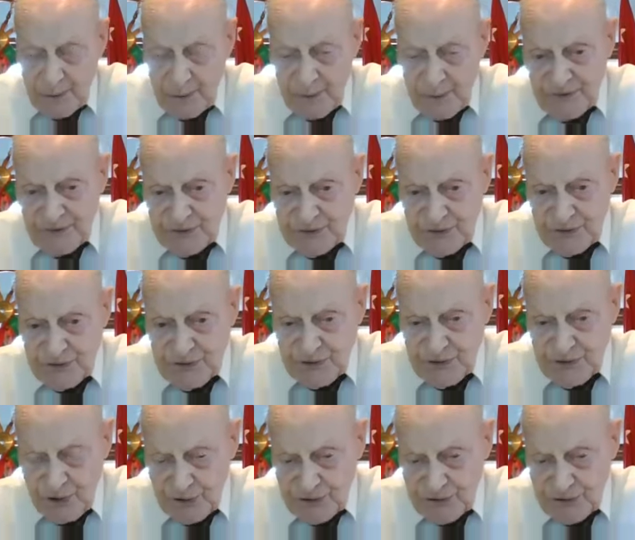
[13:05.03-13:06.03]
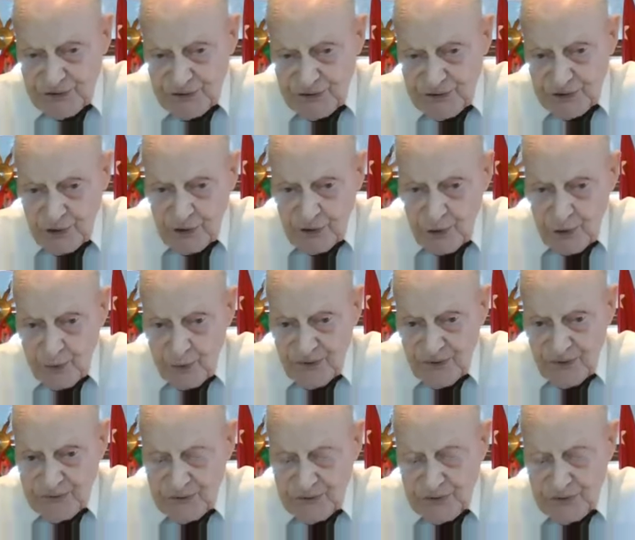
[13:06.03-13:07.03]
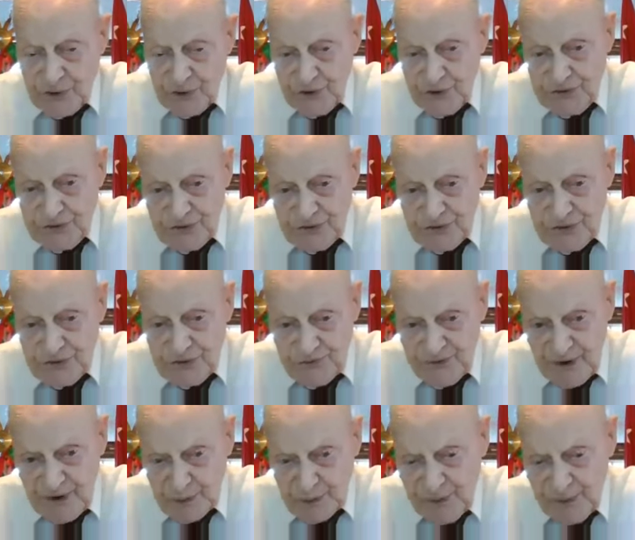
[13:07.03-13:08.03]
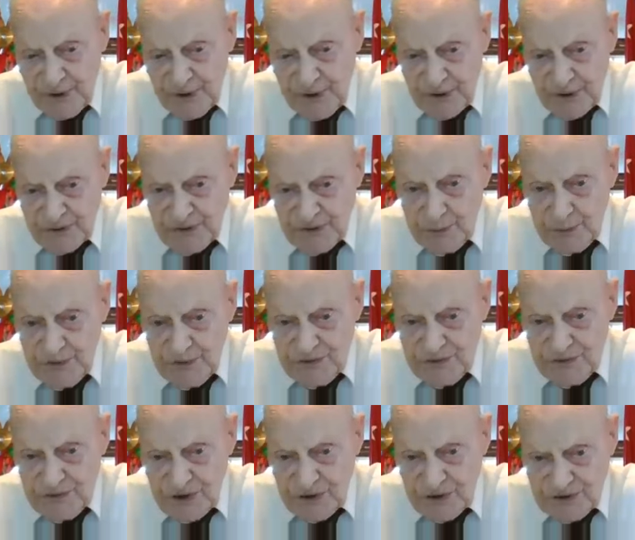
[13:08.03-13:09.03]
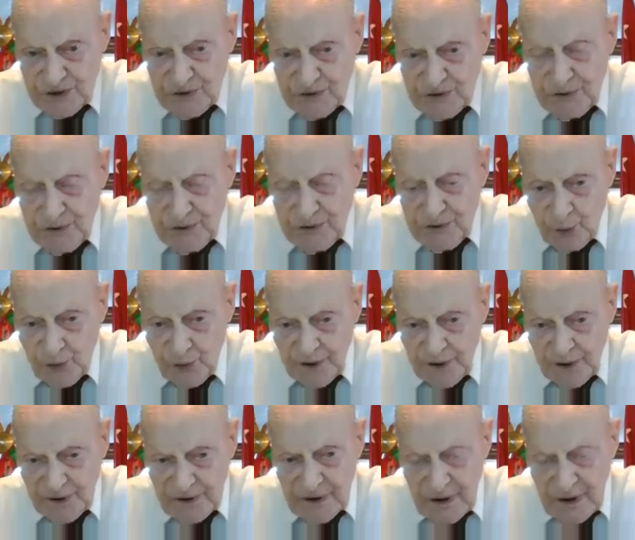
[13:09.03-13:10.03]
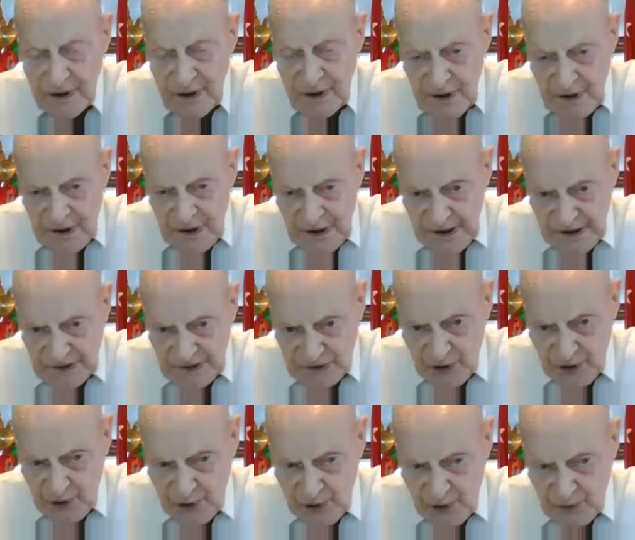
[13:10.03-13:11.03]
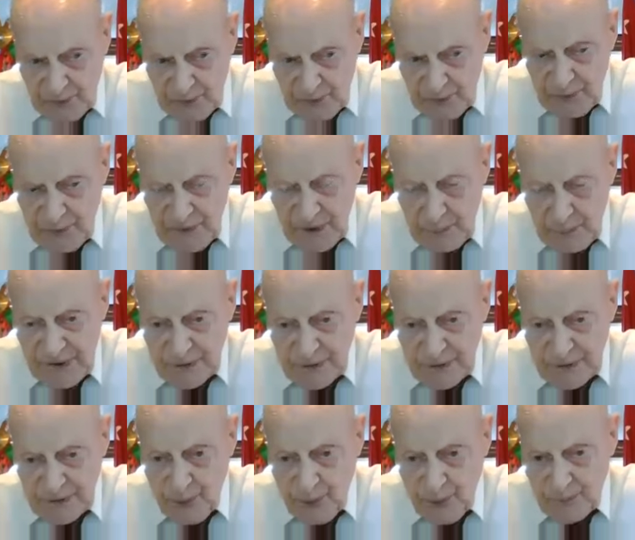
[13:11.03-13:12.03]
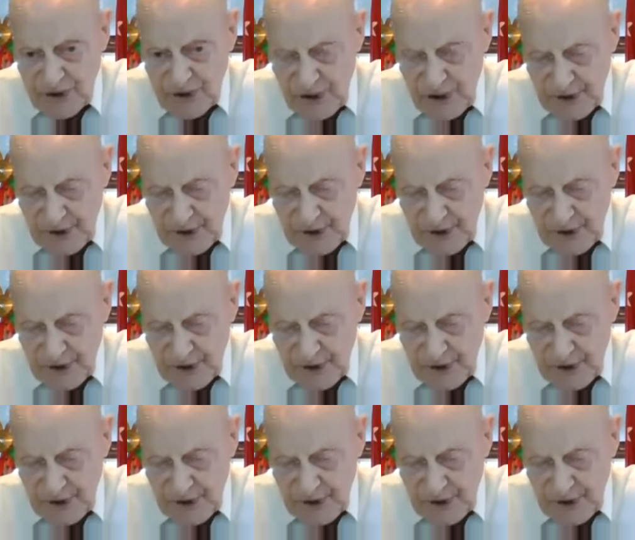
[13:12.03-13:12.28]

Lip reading: And the Methodist Church, local Methodist Church, in fact, the pastor was just here this morning, has always been a big part of